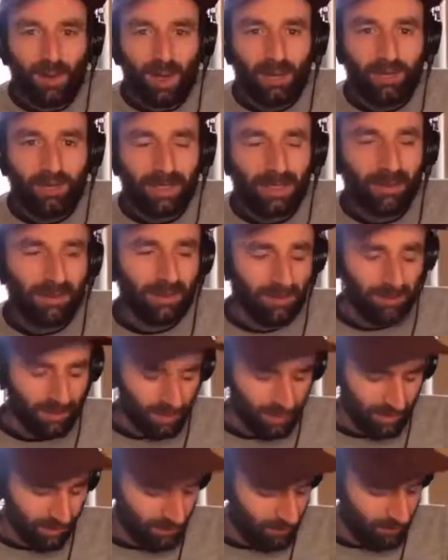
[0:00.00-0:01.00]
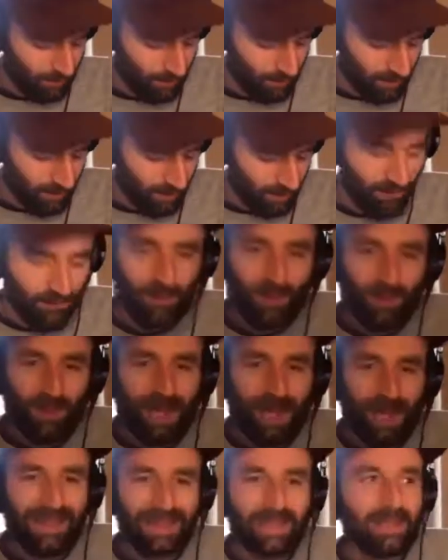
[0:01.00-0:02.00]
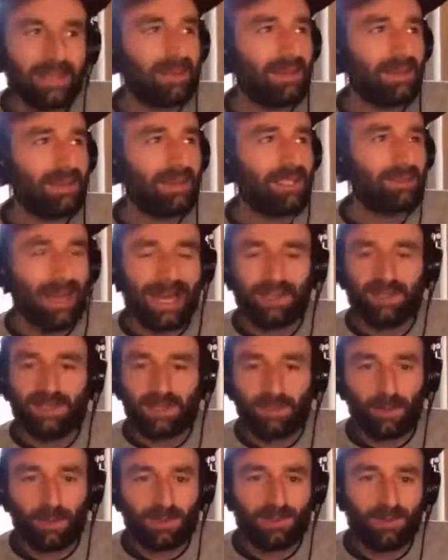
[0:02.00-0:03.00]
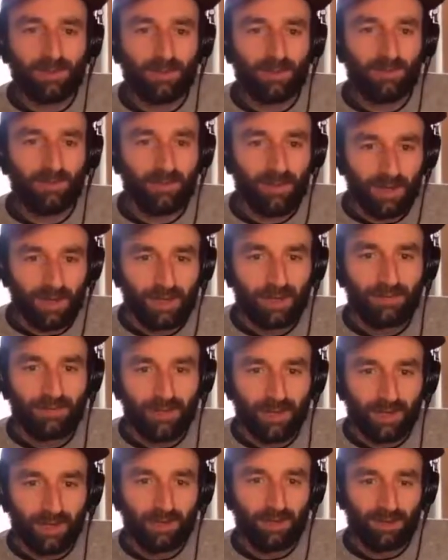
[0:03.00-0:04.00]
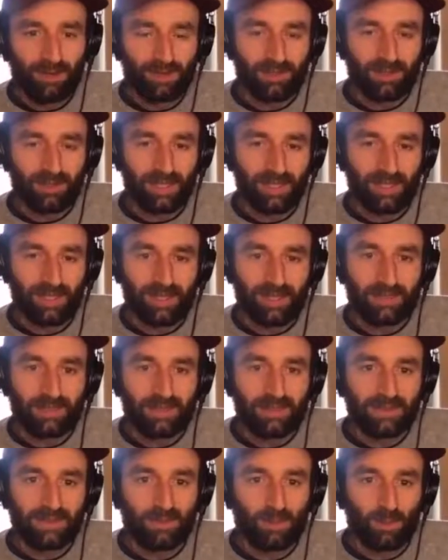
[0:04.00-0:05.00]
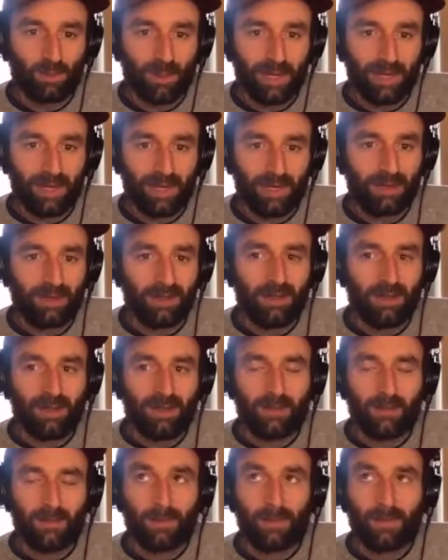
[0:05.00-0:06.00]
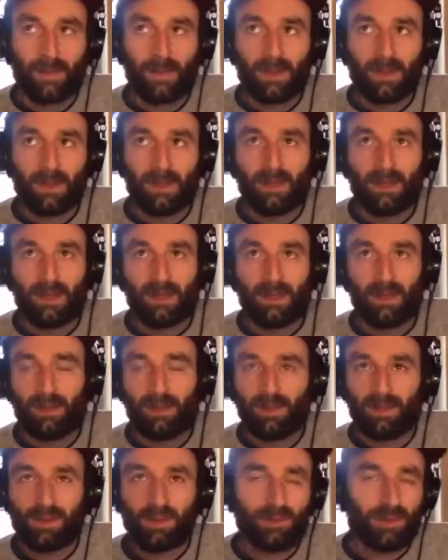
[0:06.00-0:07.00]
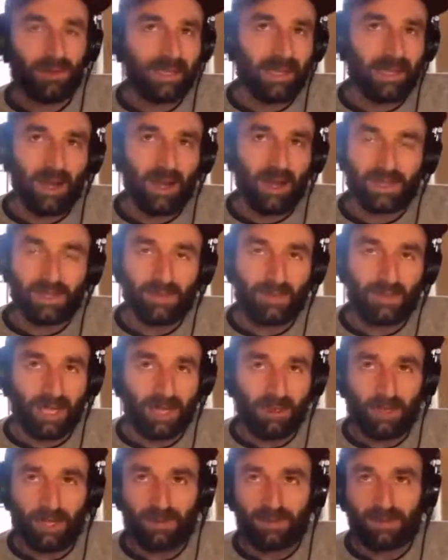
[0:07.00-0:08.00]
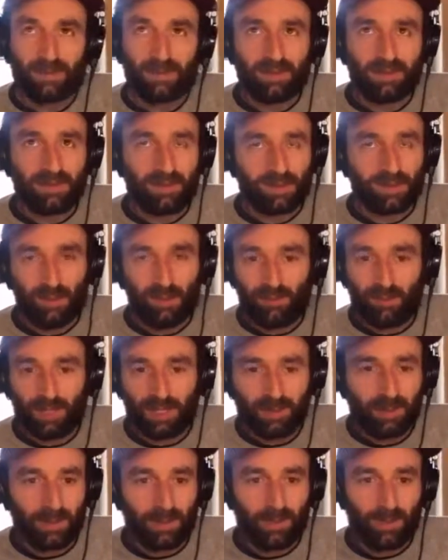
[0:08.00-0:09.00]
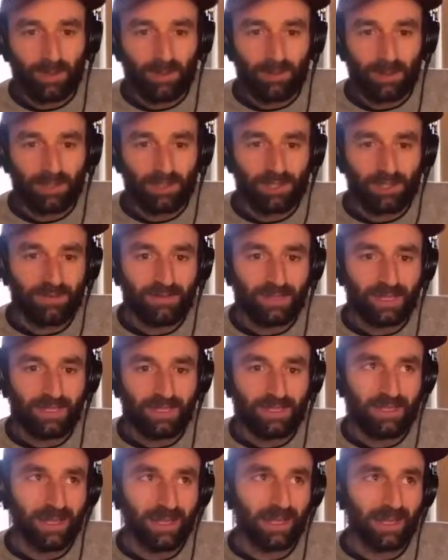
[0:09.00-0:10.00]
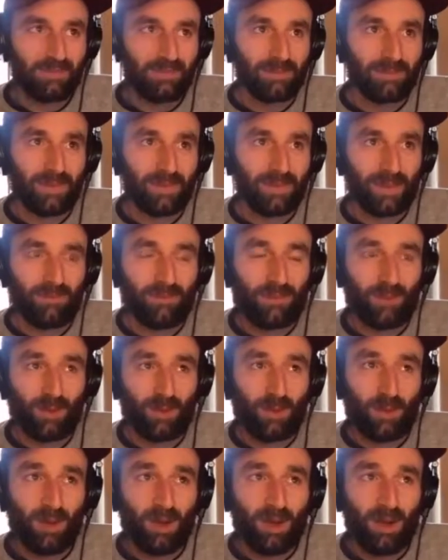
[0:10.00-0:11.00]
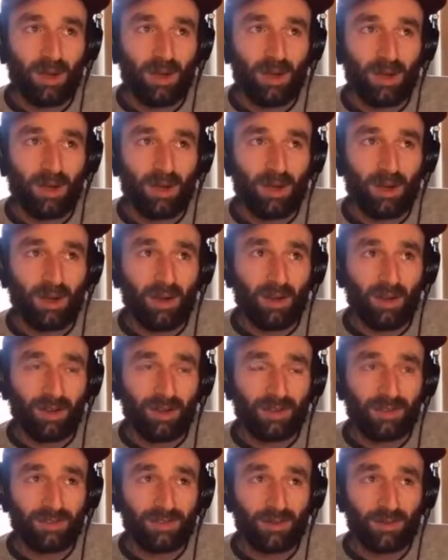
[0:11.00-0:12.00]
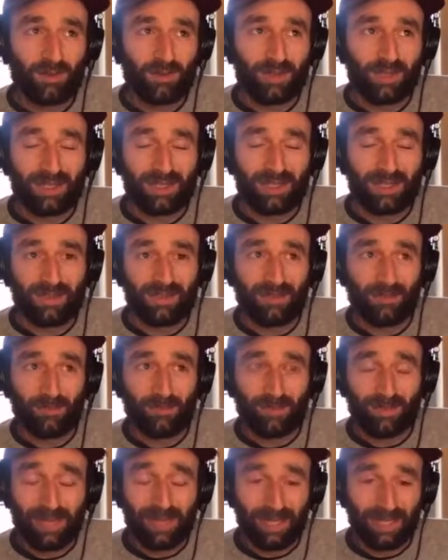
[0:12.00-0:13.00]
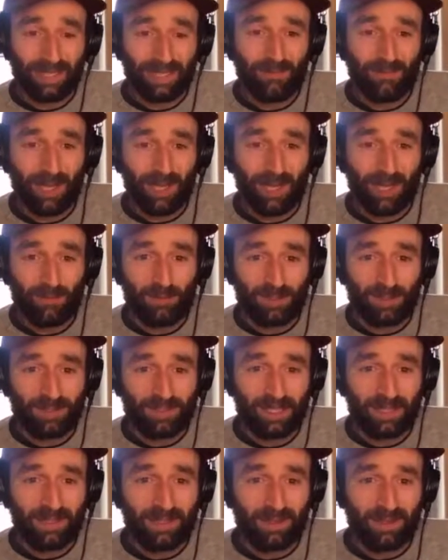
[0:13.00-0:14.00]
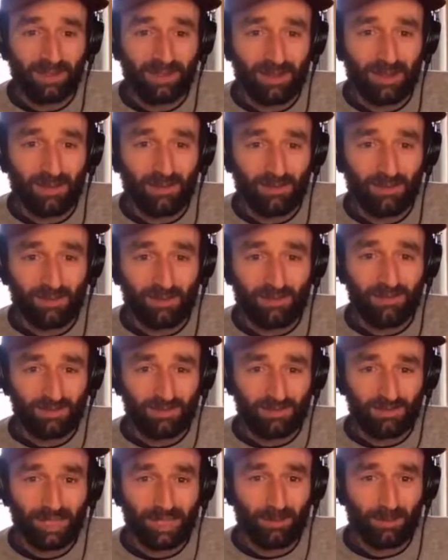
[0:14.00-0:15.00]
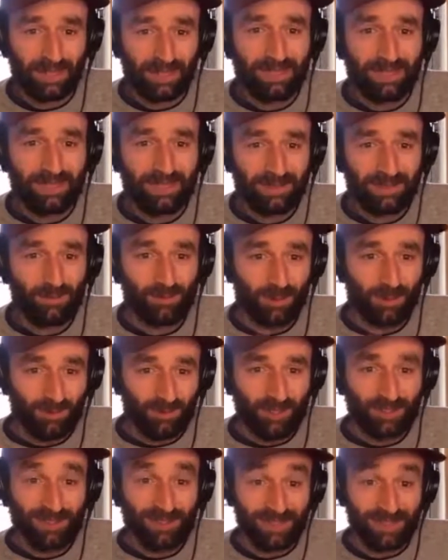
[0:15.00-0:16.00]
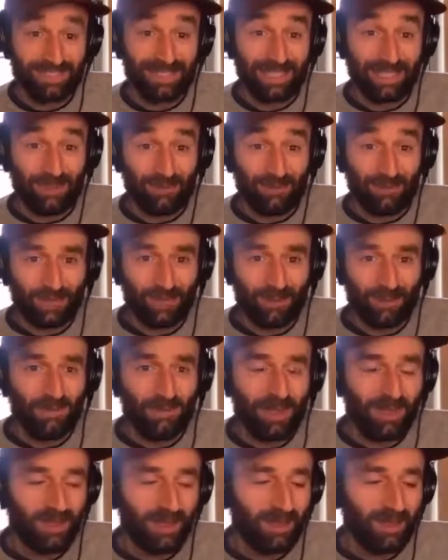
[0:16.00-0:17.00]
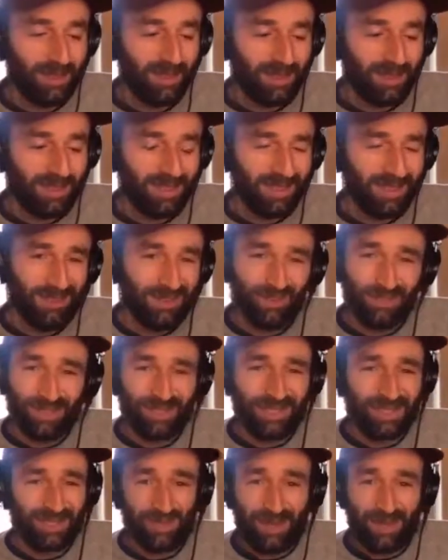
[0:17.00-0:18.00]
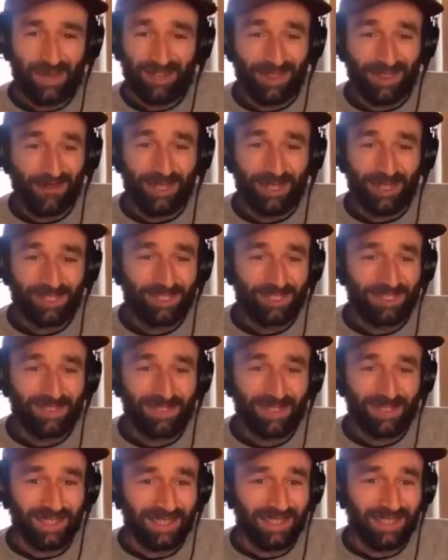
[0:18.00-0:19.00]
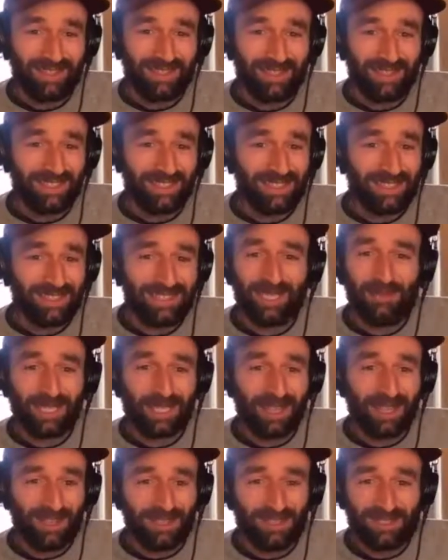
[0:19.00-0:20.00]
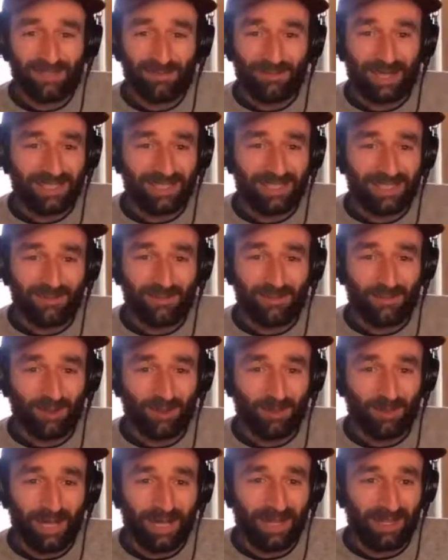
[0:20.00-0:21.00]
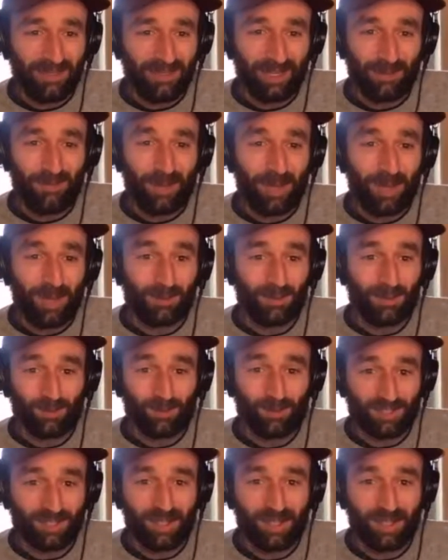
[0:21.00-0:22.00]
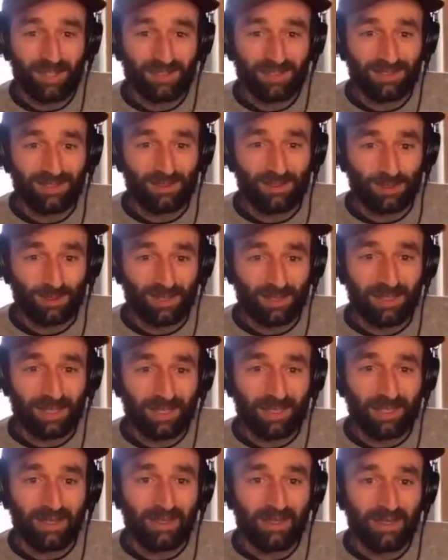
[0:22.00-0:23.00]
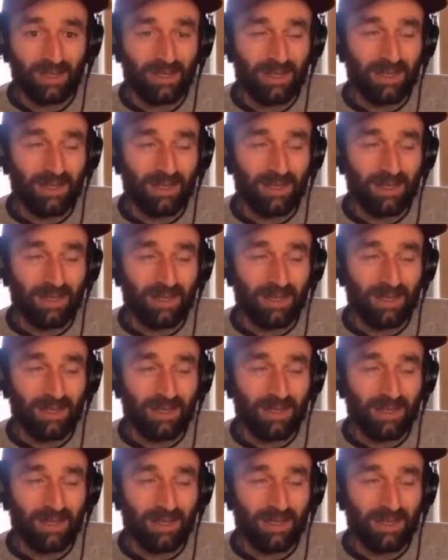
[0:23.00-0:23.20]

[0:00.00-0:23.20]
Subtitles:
I mean, I think this matters the most for very, very large data sets, where the really awesome thing about Snowflake, BigQuery, Redshift is that if you are in sort of the 95% of companies with regards to like data volume, it really doesn't matter that much. Like, it's going to be cost effective if you're paying like blob storage costs to store the data.